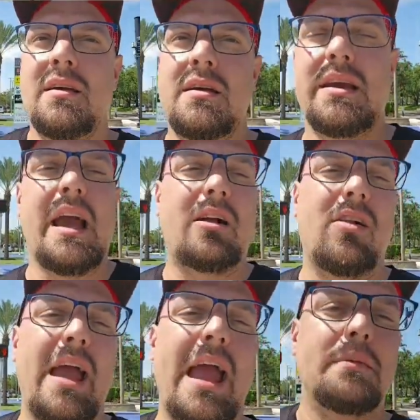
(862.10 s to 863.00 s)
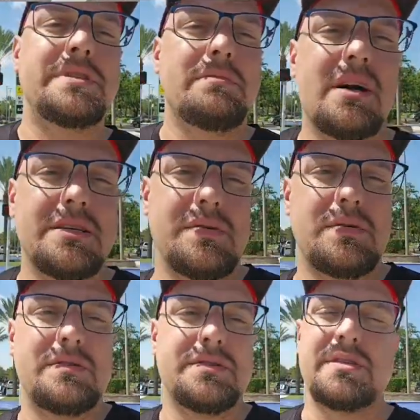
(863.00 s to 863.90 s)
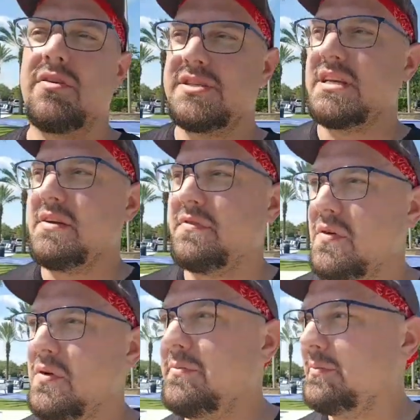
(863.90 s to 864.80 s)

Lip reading: You can get clams and mussels and other seafood.